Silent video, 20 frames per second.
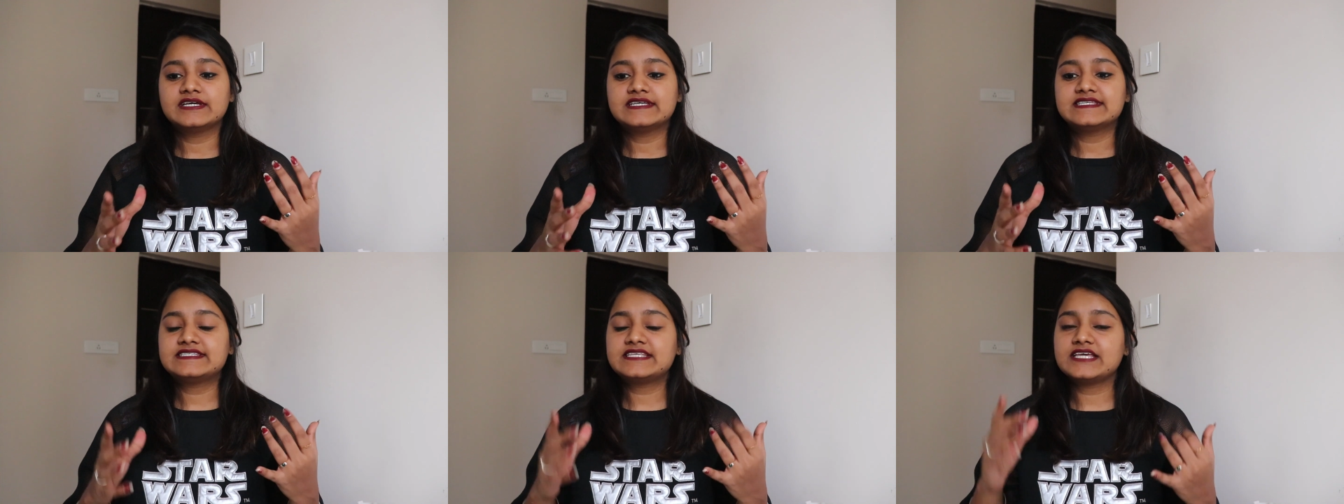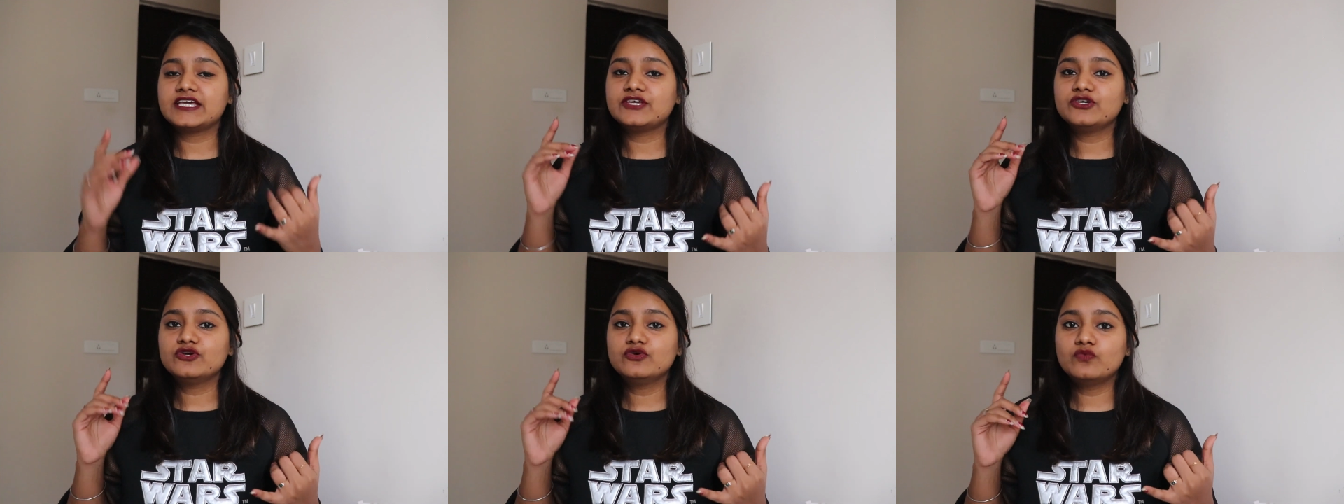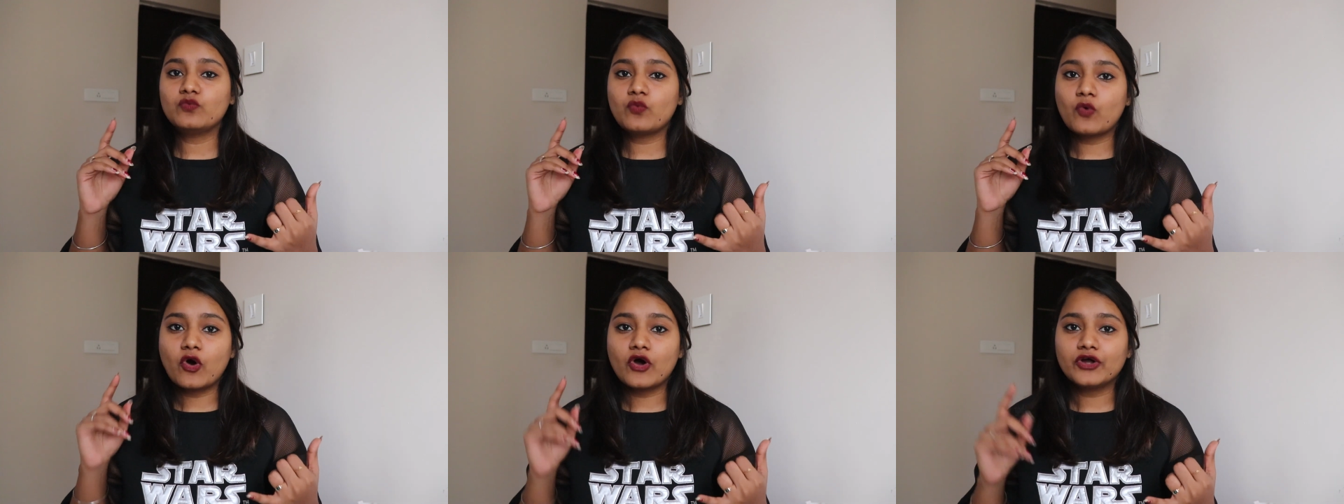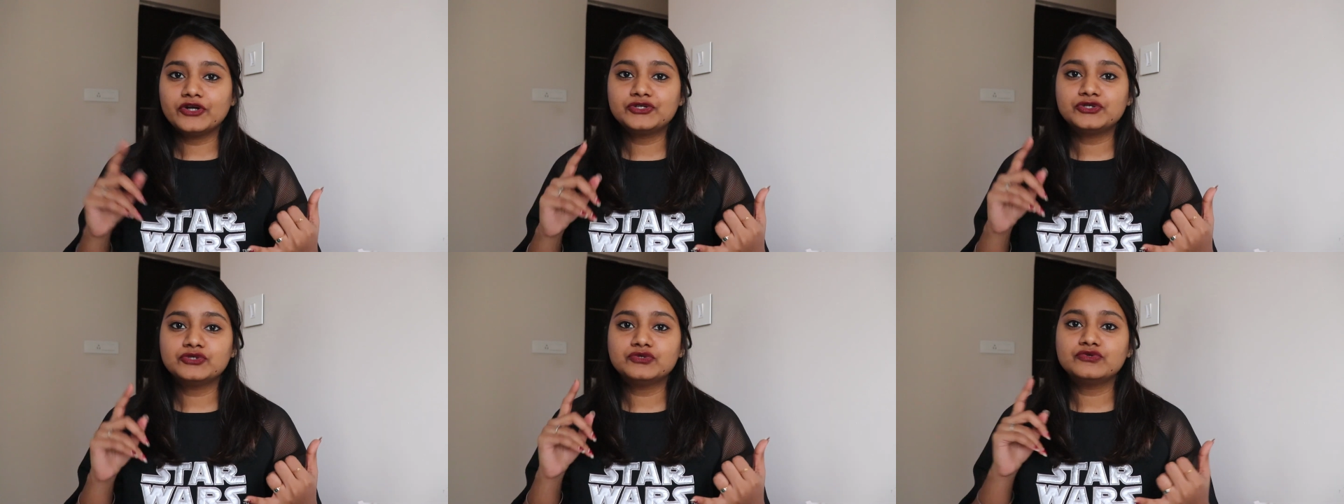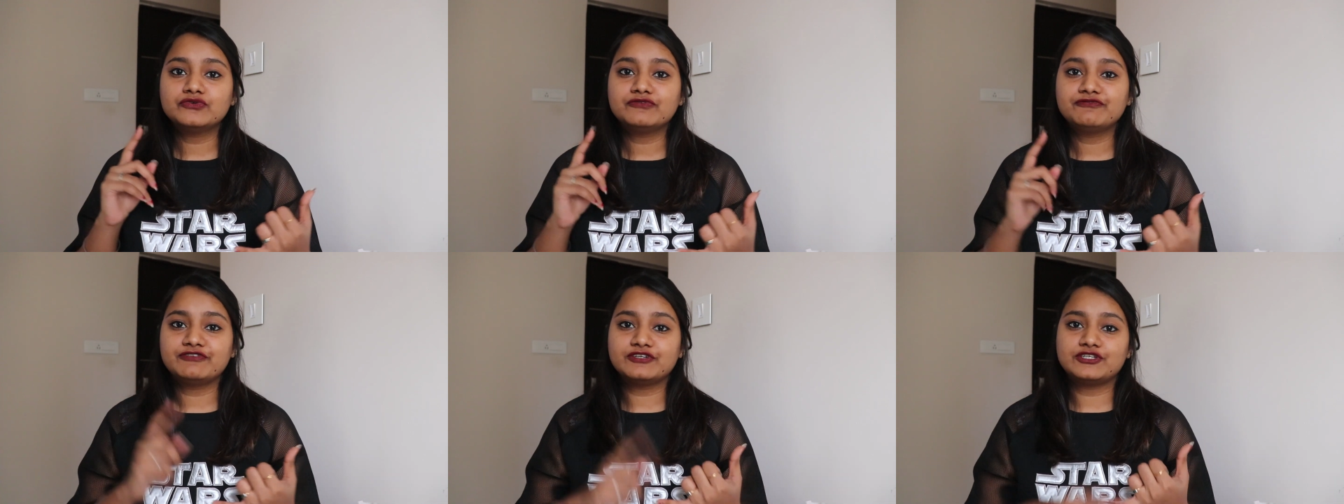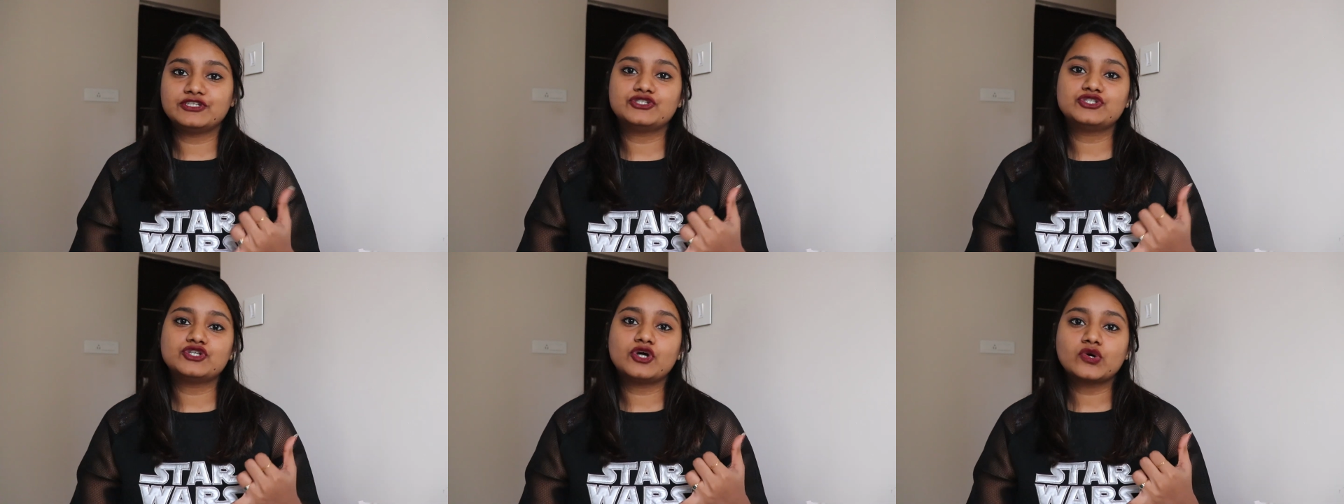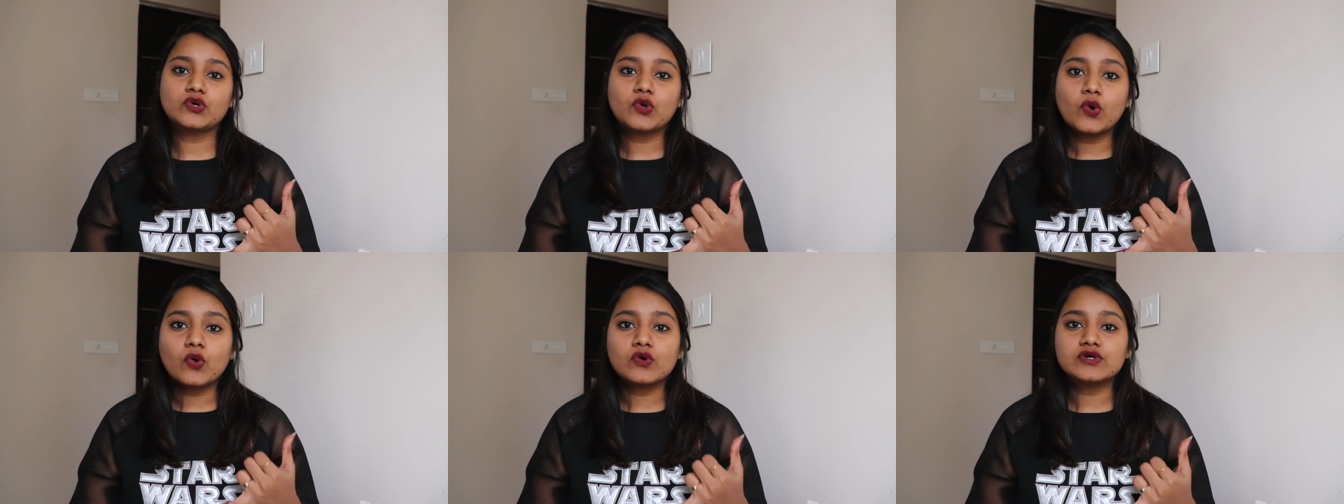say you want to finish
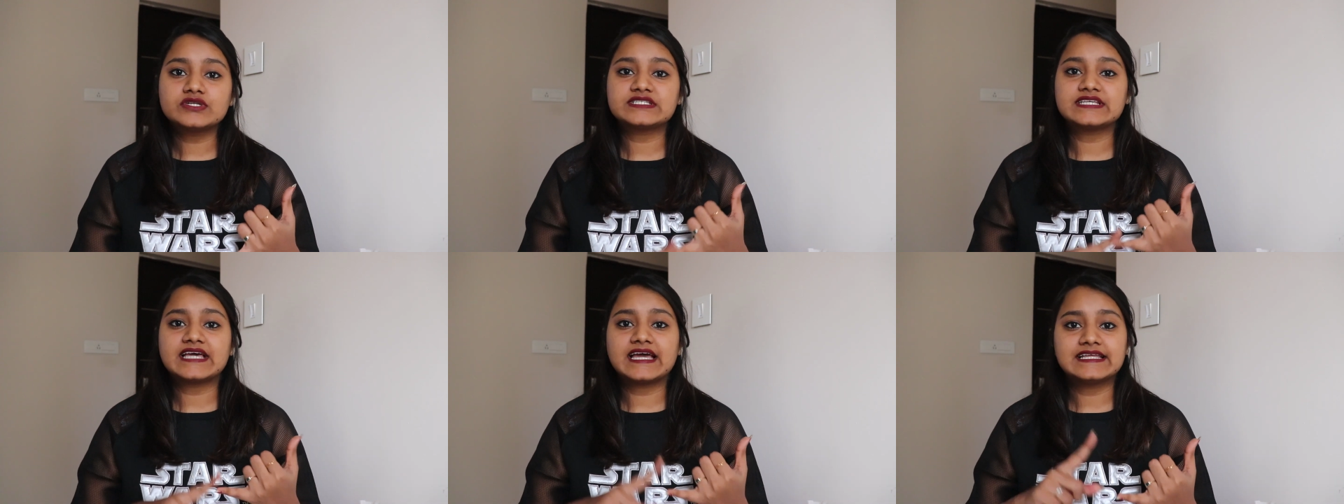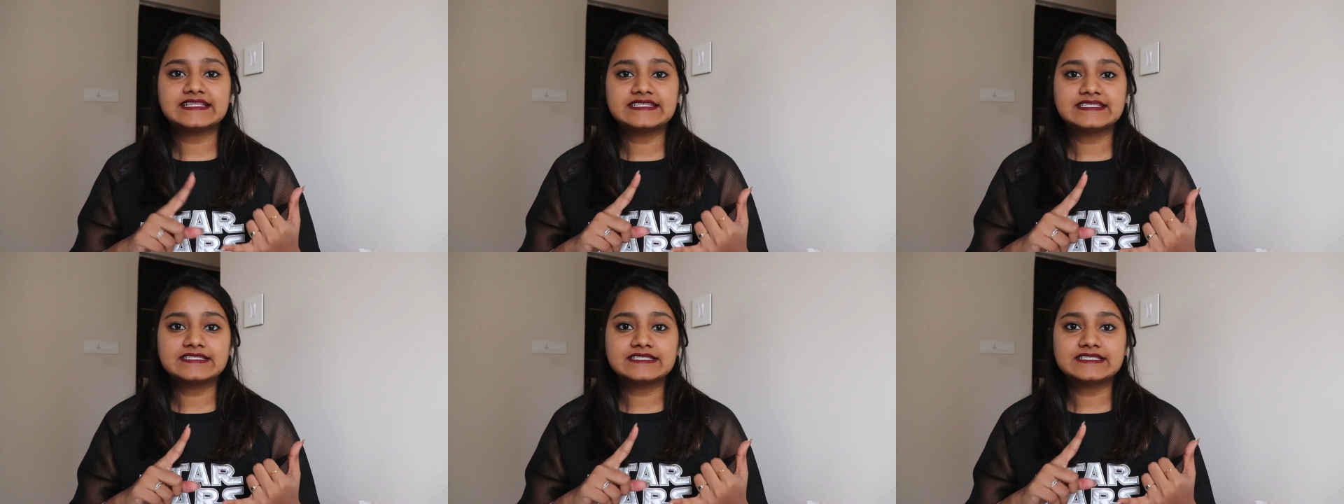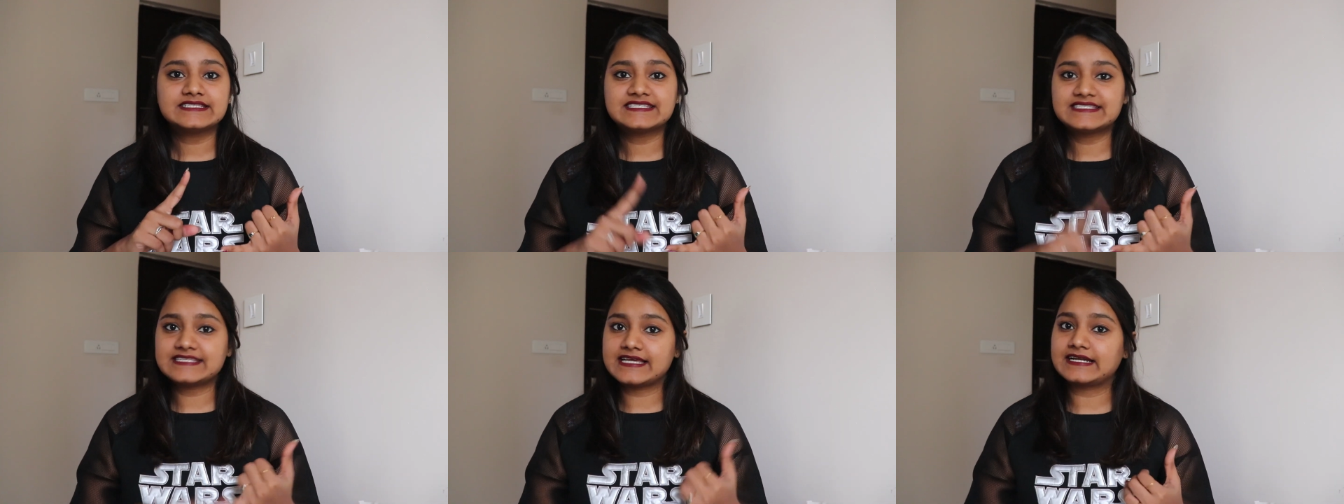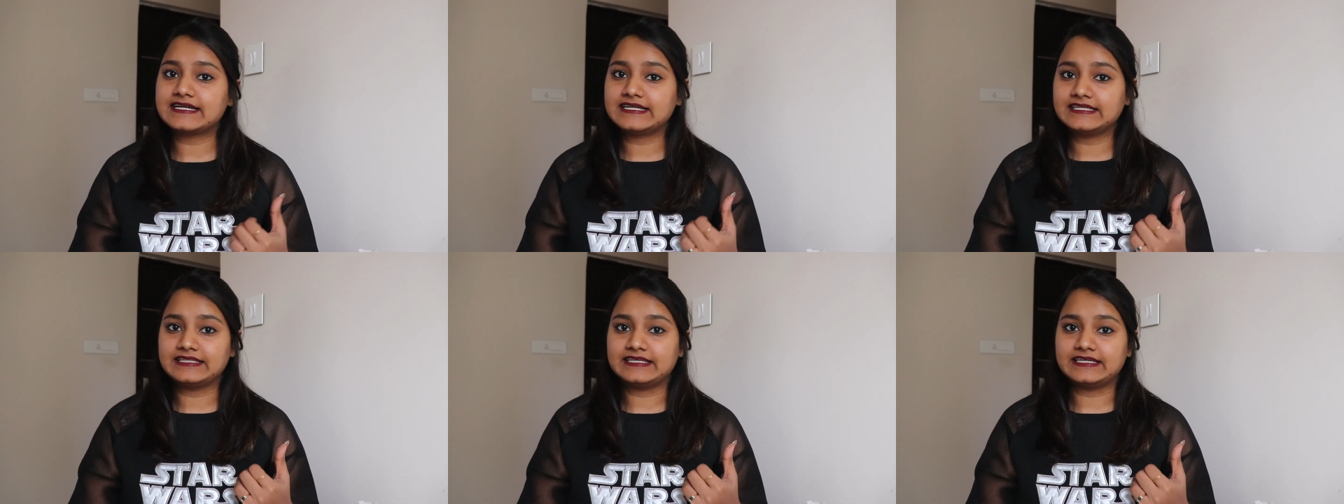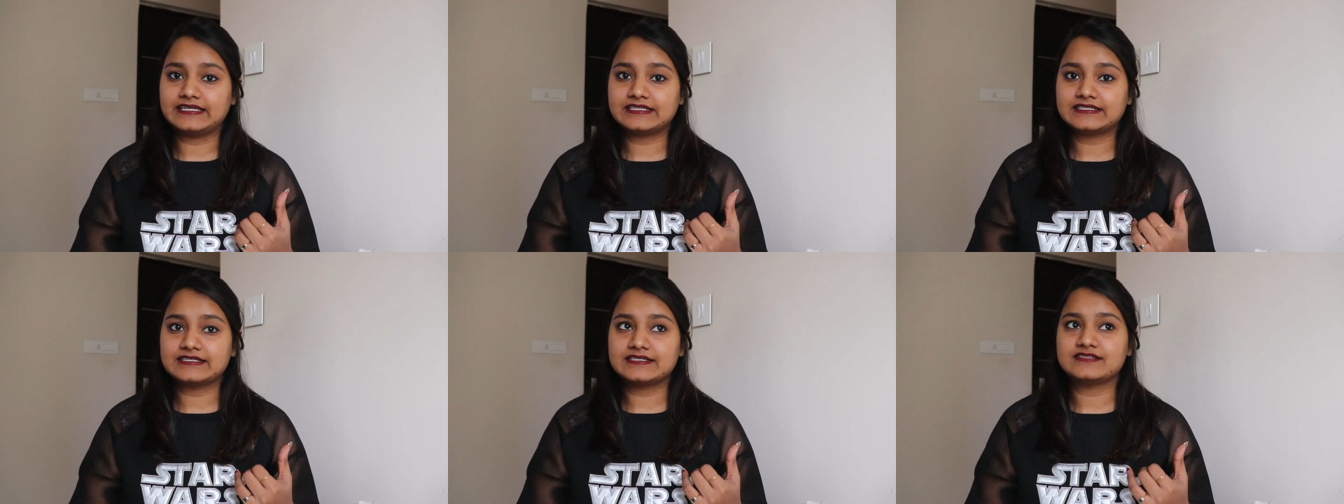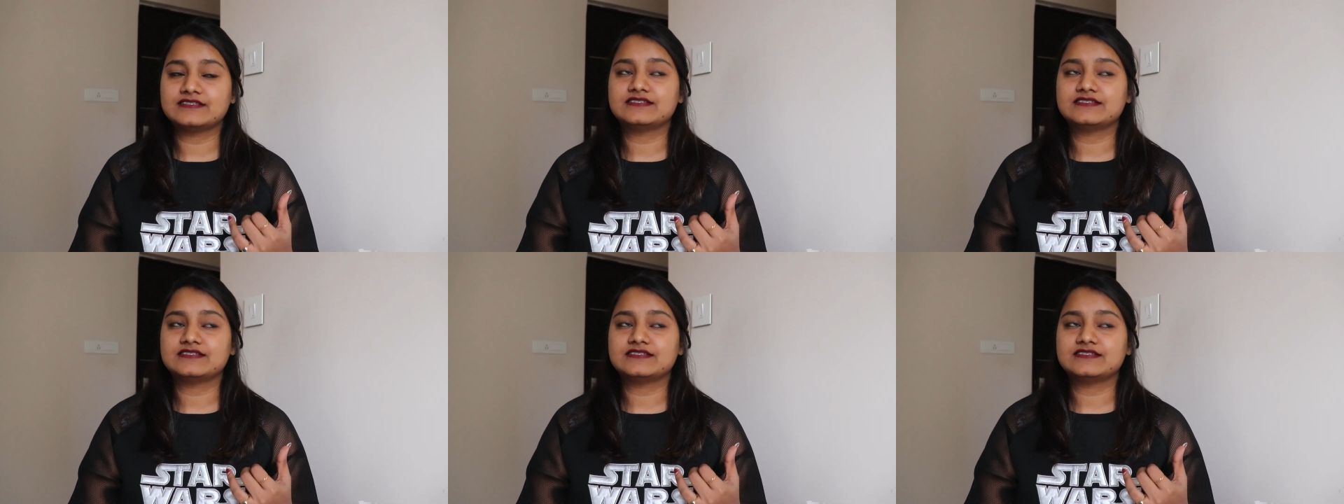your course and settle there.